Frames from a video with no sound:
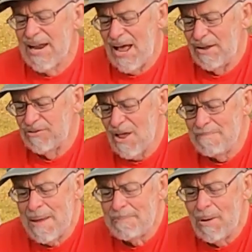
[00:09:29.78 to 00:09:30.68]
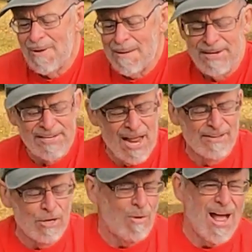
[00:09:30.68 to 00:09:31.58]
Now, some people may be
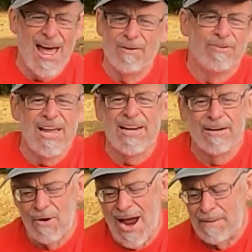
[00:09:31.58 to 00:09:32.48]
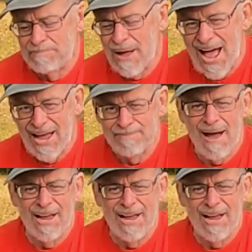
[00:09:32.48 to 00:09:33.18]
telling you, well, I don't need a ground pod.